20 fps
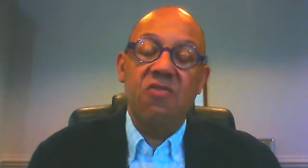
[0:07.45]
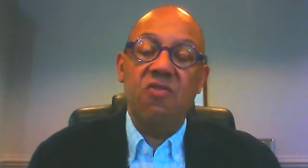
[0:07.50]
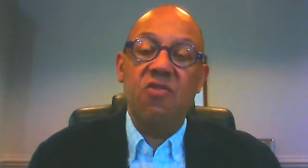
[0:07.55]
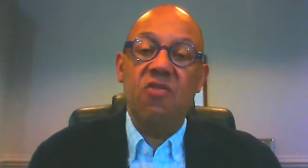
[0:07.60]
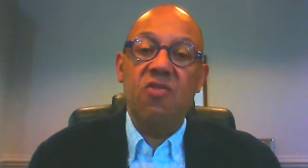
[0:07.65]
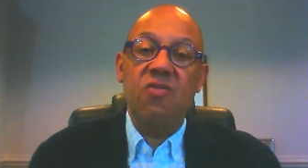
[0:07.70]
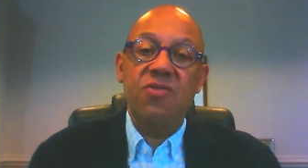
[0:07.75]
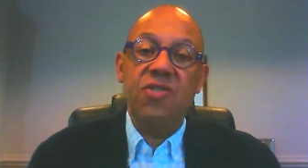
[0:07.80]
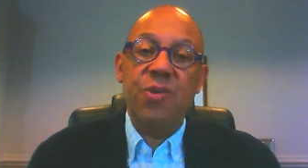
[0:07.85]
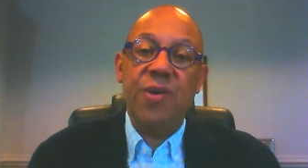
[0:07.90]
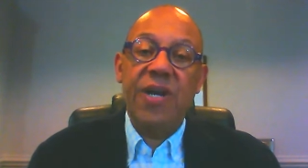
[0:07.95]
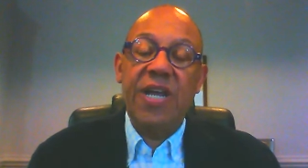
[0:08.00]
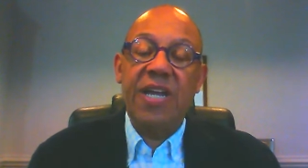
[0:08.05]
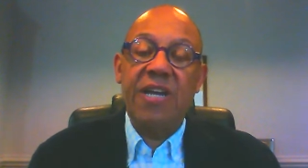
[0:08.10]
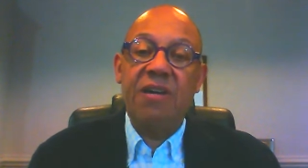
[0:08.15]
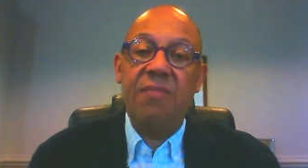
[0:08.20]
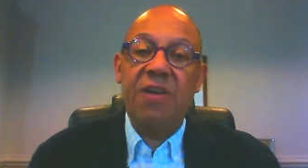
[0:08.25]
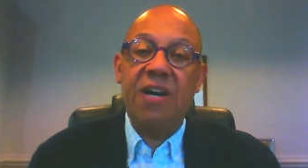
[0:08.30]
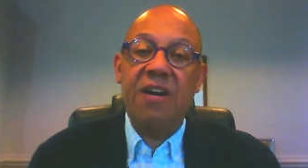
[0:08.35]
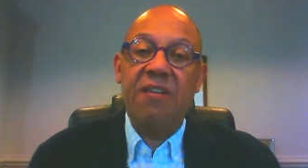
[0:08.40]
Gold
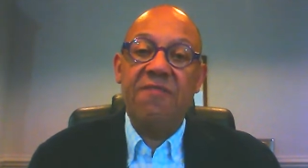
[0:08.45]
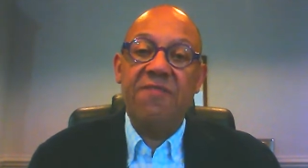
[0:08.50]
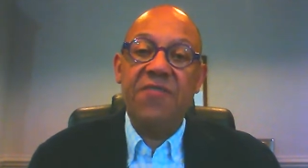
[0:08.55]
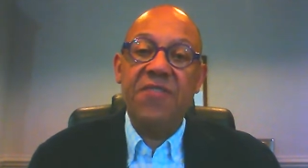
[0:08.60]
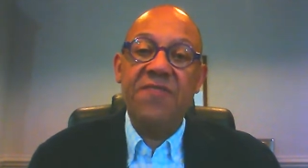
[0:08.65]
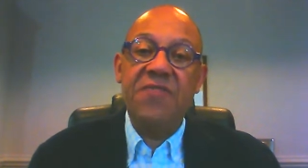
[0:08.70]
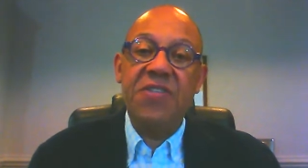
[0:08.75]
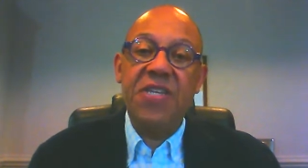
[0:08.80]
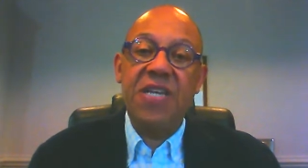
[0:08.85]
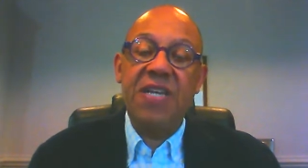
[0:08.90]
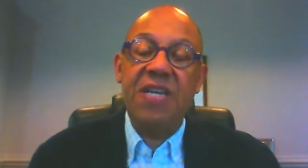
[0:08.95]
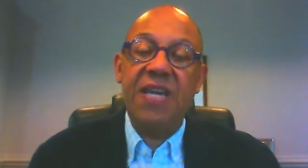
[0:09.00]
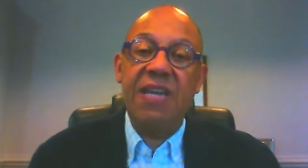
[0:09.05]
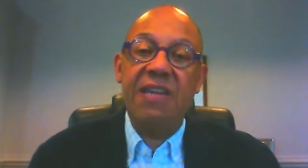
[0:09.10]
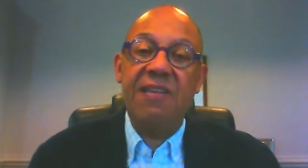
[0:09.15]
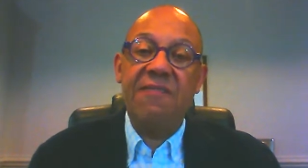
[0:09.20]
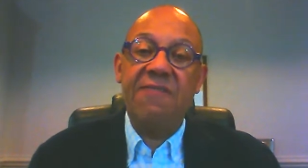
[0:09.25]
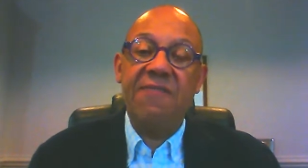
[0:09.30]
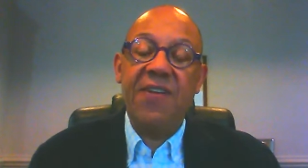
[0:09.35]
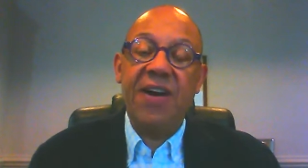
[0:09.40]
trading about
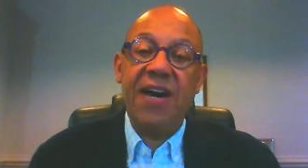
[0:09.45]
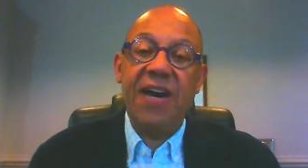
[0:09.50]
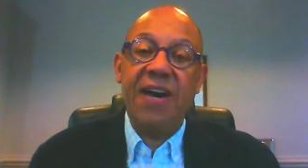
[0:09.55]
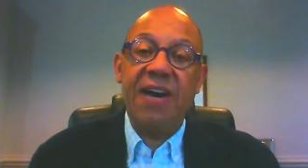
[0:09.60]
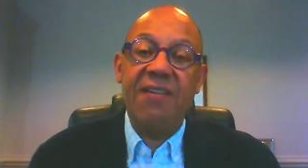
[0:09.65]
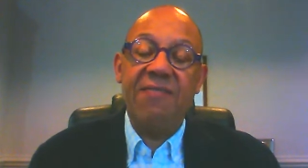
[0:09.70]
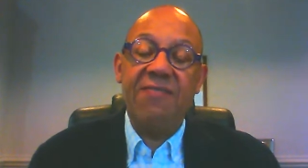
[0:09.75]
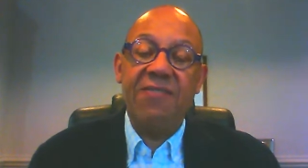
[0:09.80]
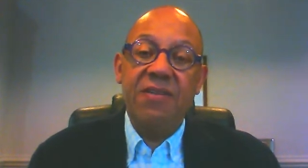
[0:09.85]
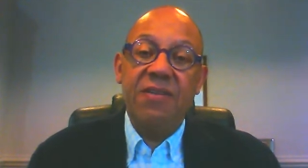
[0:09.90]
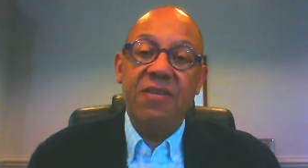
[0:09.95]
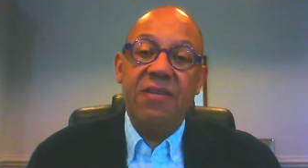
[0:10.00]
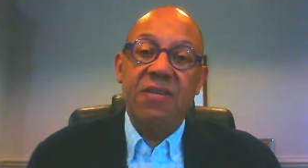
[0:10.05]
$1,585,